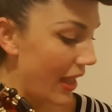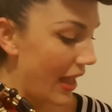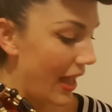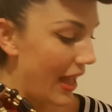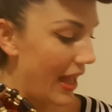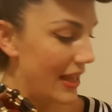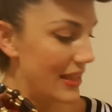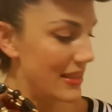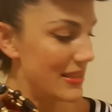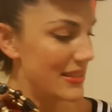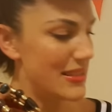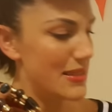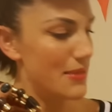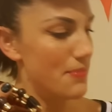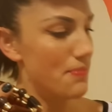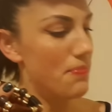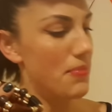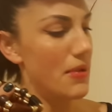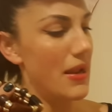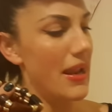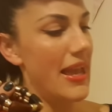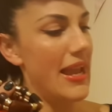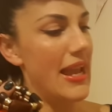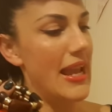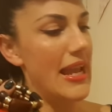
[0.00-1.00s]
and some
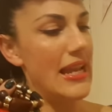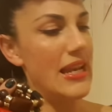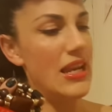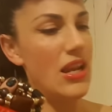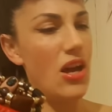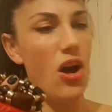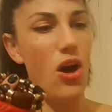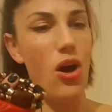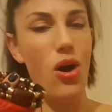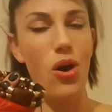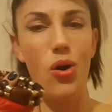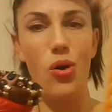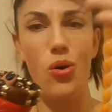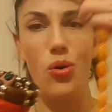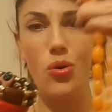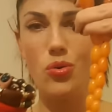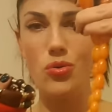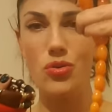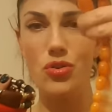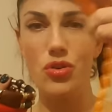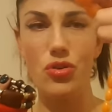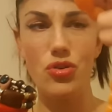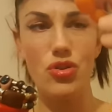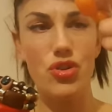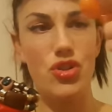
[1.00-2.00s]
plain
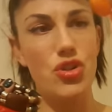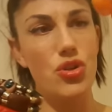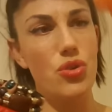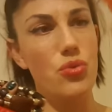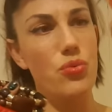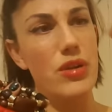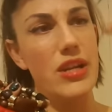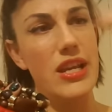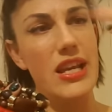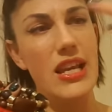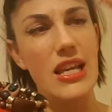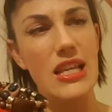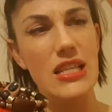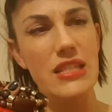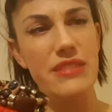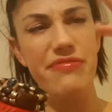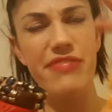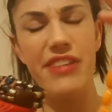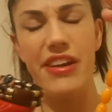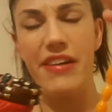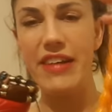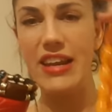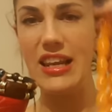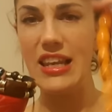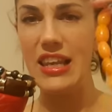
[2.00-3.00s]
old, not sure what it is,
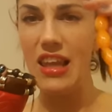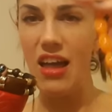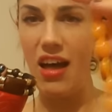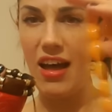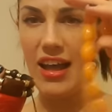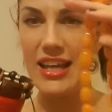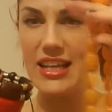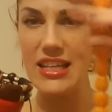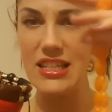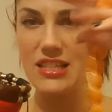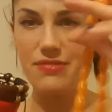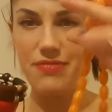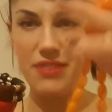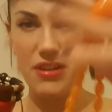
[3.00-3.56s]
very light,